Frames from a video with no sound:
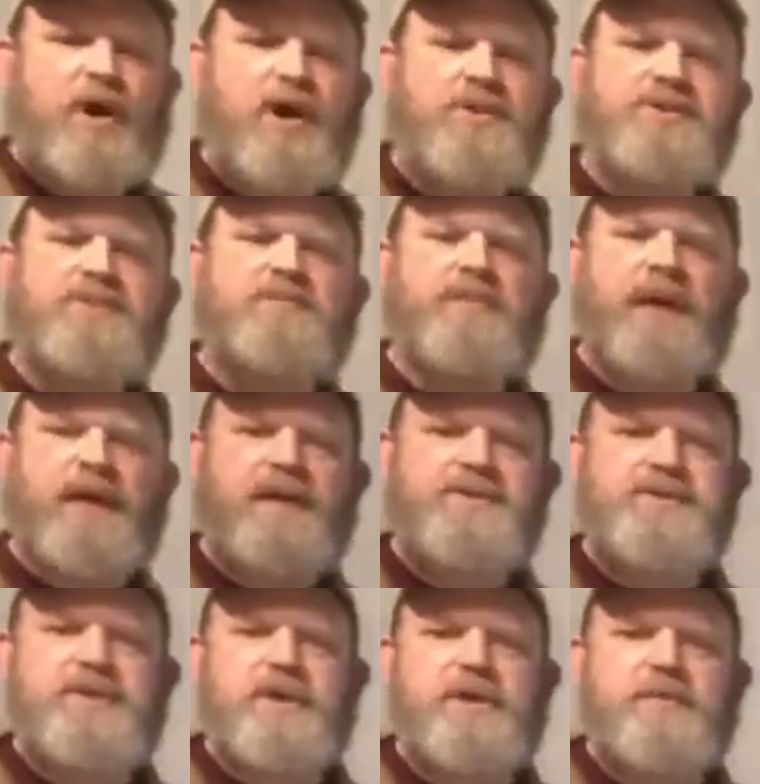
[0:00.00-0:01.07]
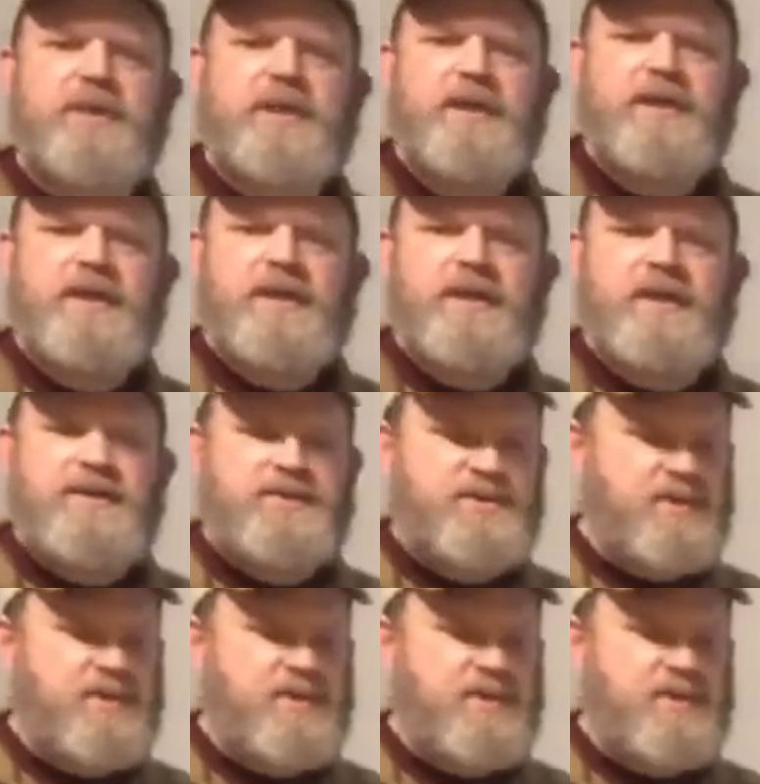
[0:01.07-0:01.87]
Positive backstop is